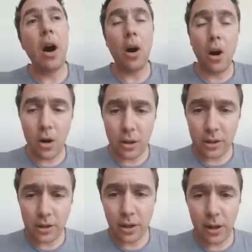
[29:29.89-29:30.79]

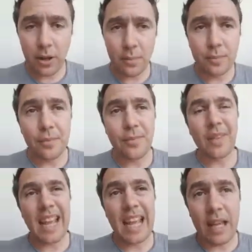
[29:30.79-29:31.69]
Also,
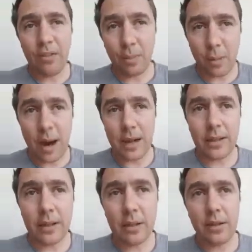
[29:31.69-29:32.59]
if
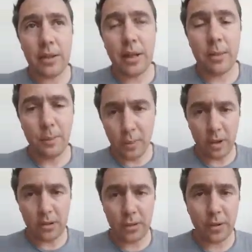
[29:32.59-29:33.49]
practical and
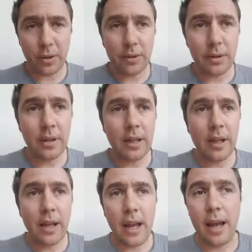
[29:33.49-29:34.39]
possible,
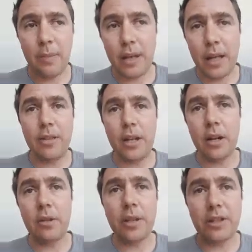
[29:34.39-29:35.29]
given the
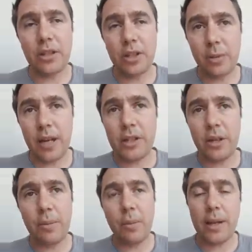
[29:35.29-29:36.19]
current
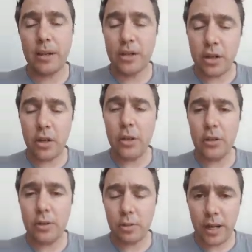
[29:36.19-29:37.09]
situation, but when the
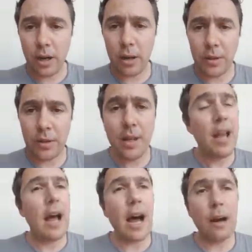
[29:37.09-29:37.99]
schools reopen,
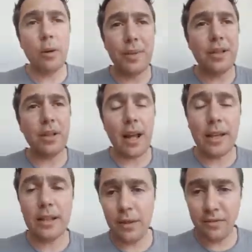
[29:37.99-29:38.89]
I would be
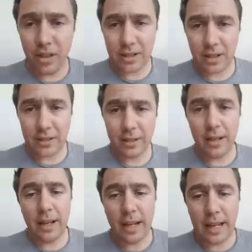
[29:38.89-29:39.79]
delighted to visit
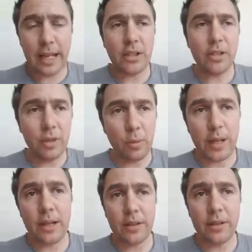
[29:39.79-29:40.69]
each of the
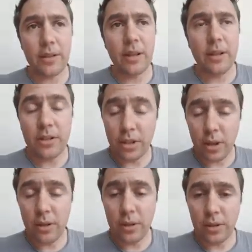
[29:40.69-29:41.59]
winners'
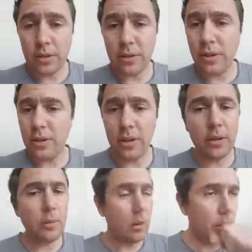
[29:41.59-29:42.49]
schools to do